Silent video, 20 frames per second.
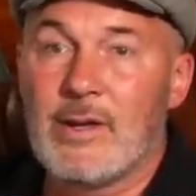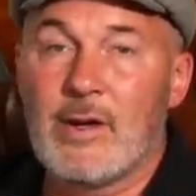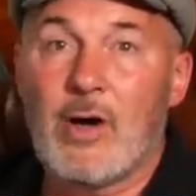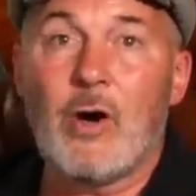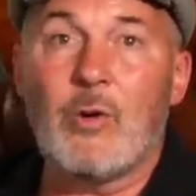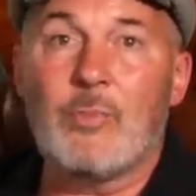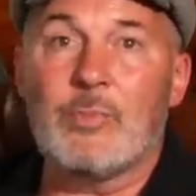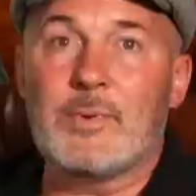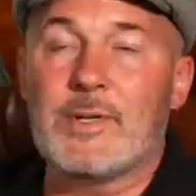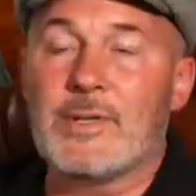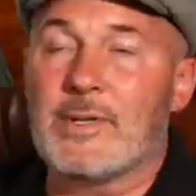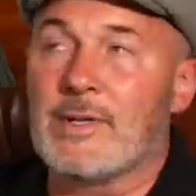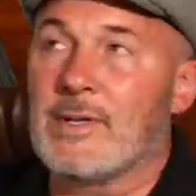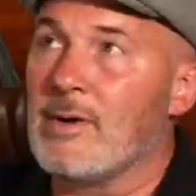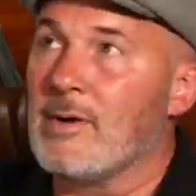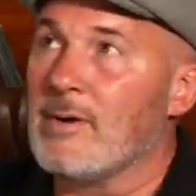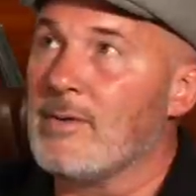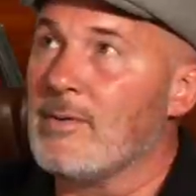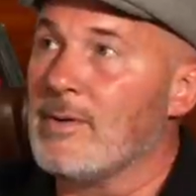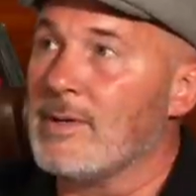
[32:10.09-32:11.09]
hope to
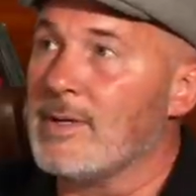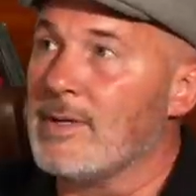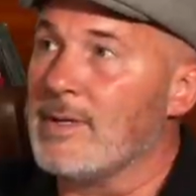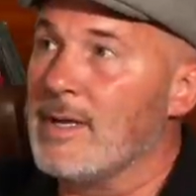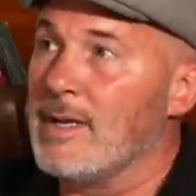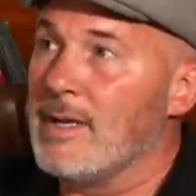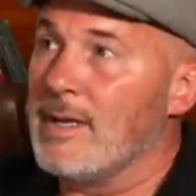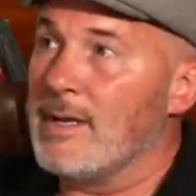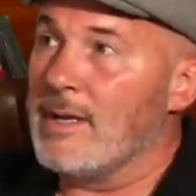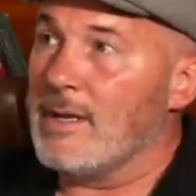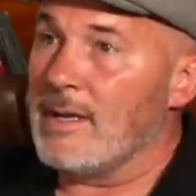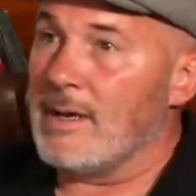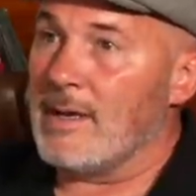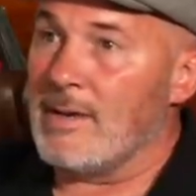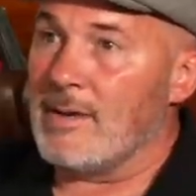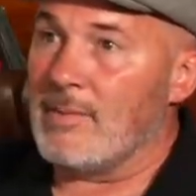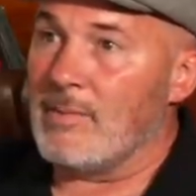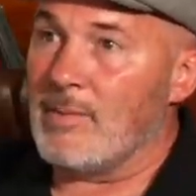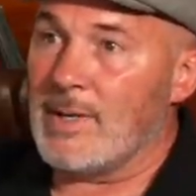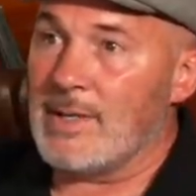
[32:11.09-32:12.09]
go
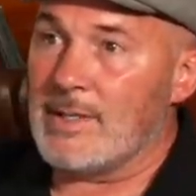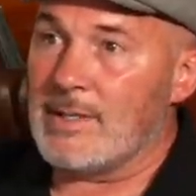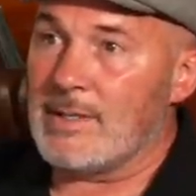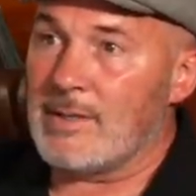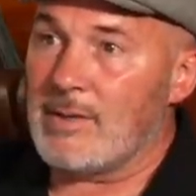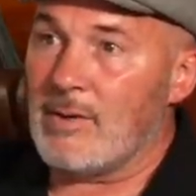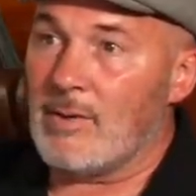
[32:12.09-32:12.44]
and what